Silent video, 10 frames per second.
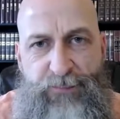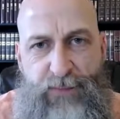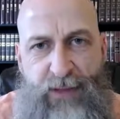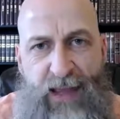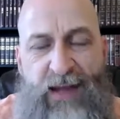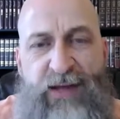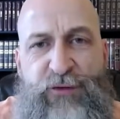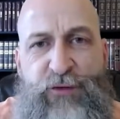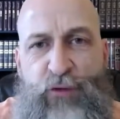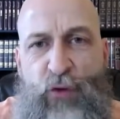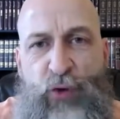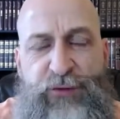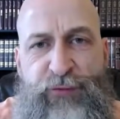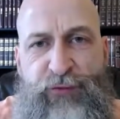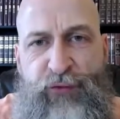And it's a source of
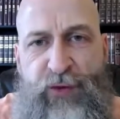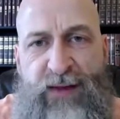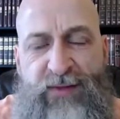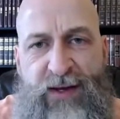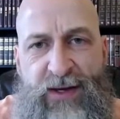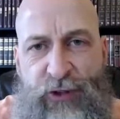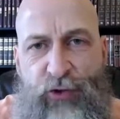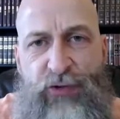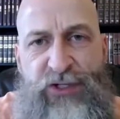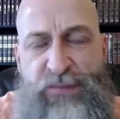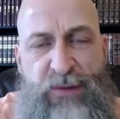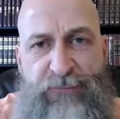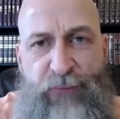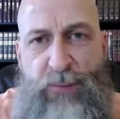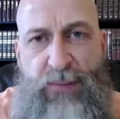strength and encouragement for
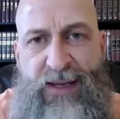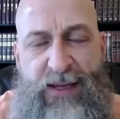me.